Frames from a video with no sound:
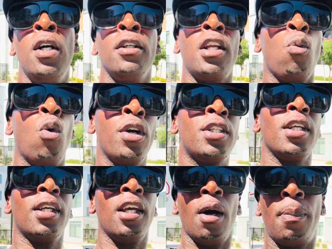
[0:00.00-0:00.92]
they wanted
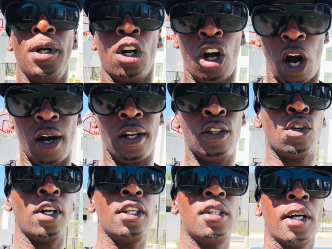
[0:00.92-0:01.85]
to get up in the garden,
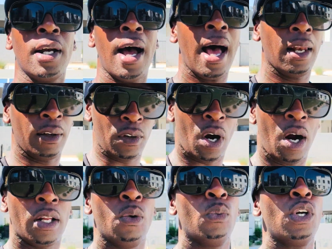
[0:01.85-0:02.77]
so they took it to Olive
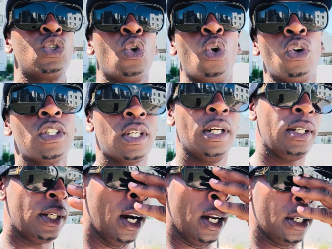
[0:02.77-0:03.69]
Garden. When it's all said
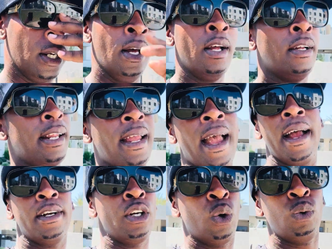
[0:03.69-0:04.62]
and done, they
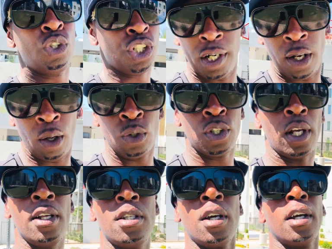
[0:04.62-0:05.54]
had no chill, so
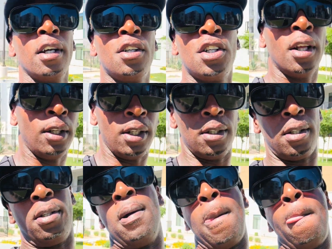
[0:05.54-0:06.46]
they took it to Chili's.